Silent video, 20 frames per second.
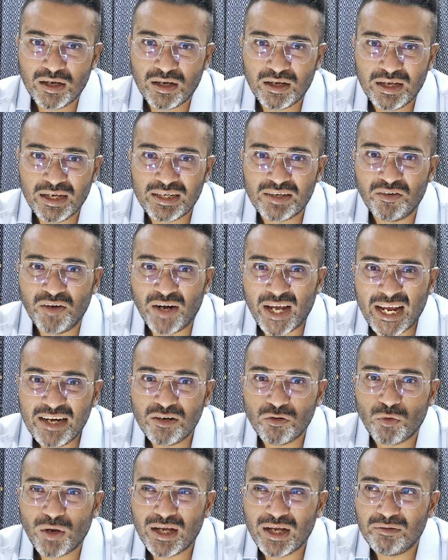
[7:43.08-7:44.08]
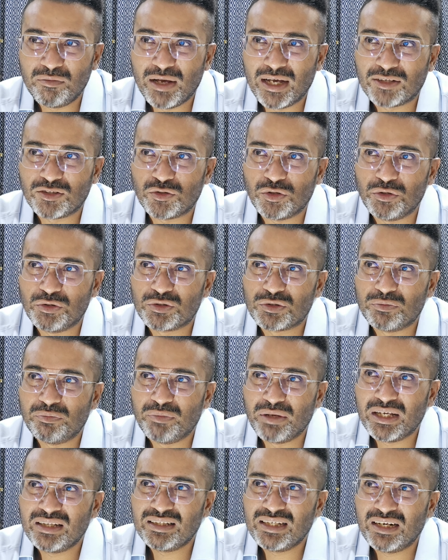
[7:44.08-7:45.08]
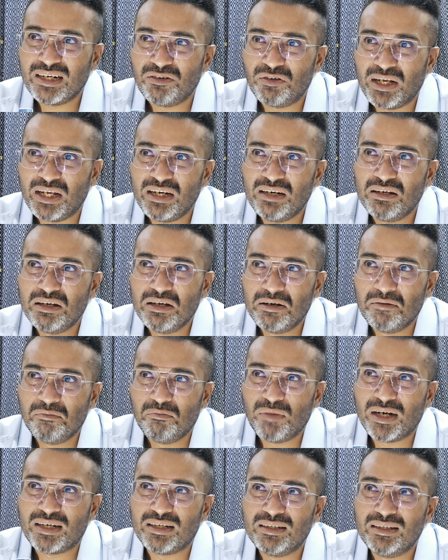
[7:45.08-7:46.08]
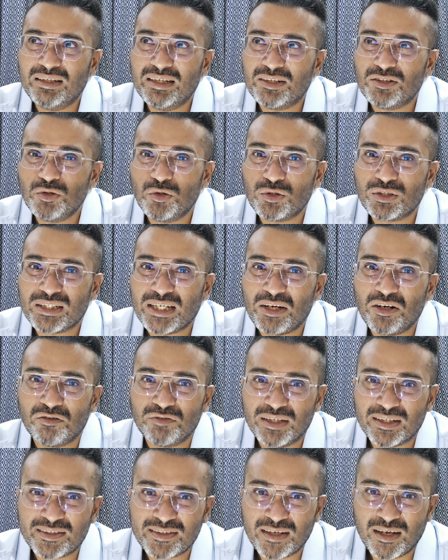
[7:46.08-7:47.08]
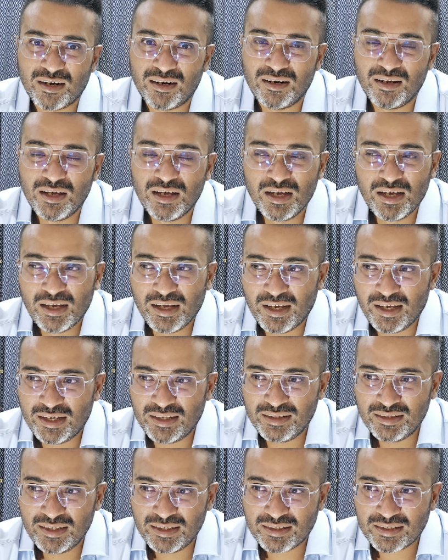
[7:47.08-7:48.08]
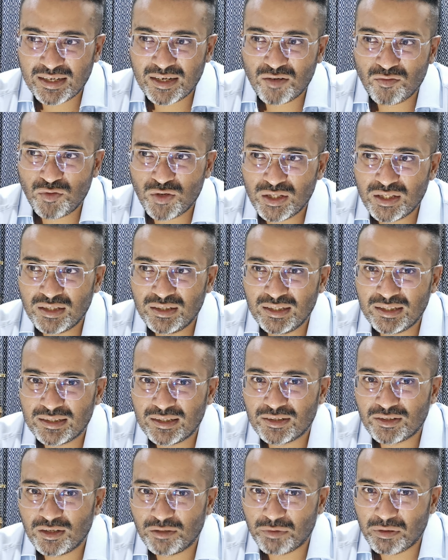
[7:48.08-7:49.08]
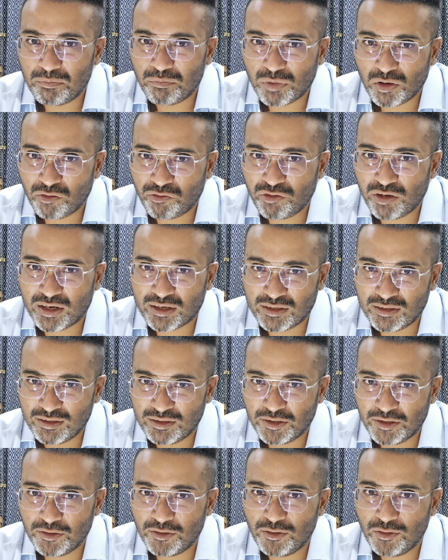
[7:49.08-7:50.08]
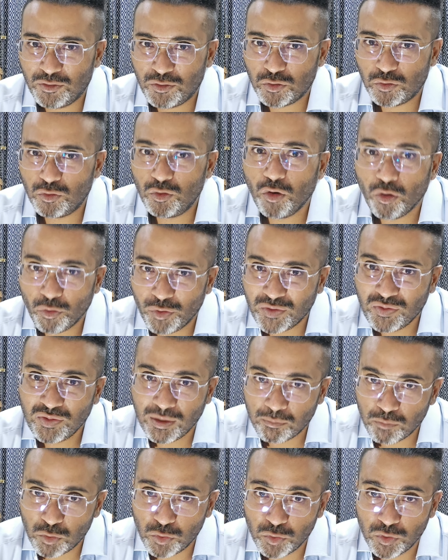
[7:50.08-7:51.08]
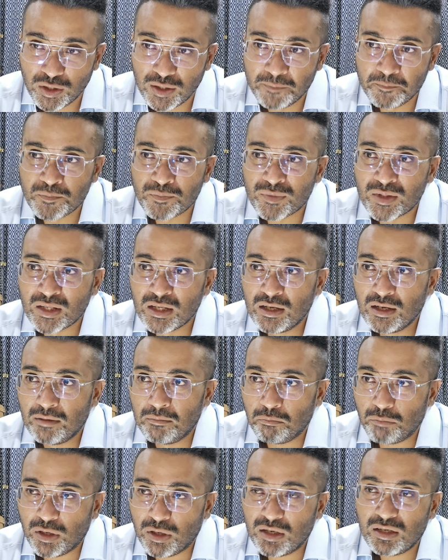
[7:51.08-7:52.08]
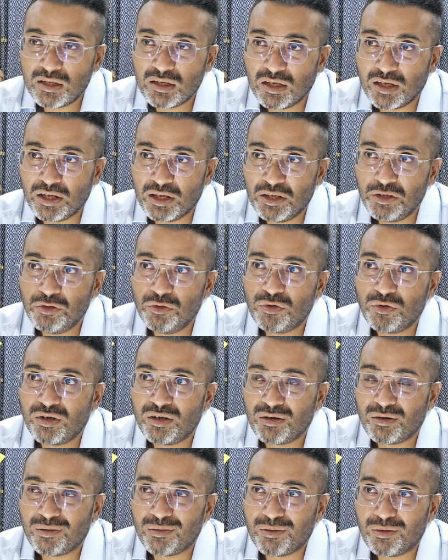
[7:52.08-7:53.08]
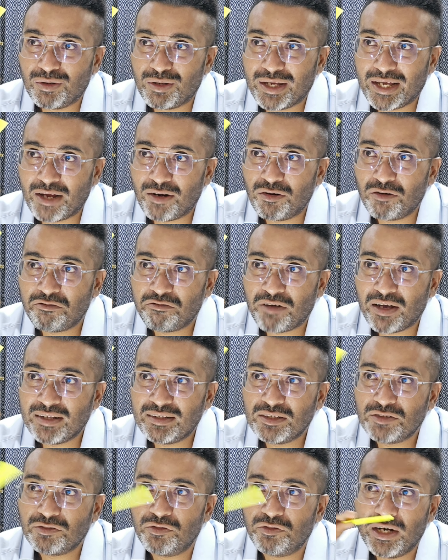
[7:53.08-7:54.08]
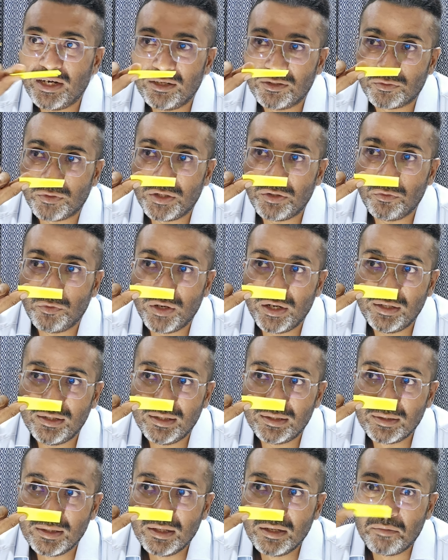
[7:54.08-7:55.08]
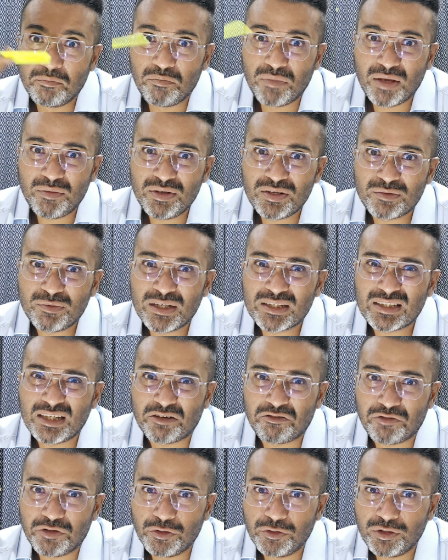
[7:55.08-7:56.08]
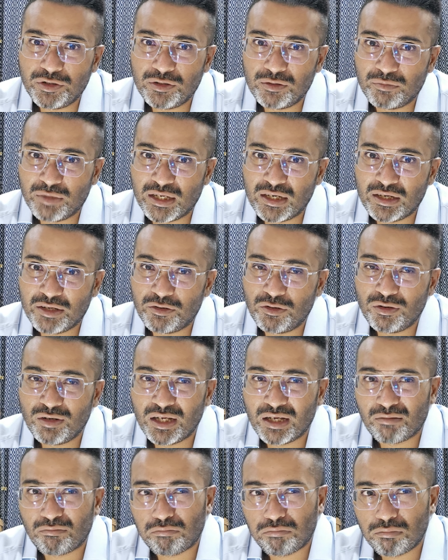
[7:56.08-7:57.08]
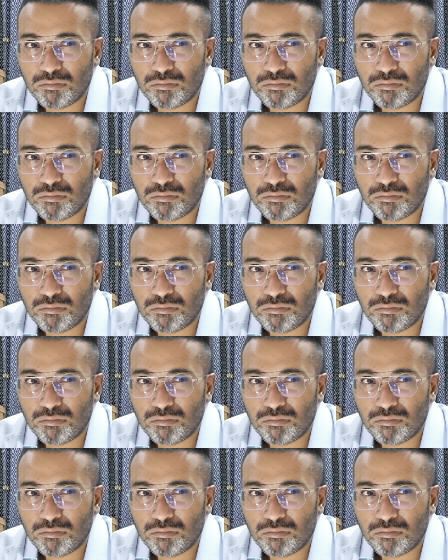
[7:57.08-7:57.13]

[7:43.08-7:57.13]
It rained a while back, so you smell that rain, but there's no sign of the sun. In this kind of weather, this is going to be perfect, to go with the mood. But you cannot find this fragrance when you wear this. Maybe it smells like funeral, man, like,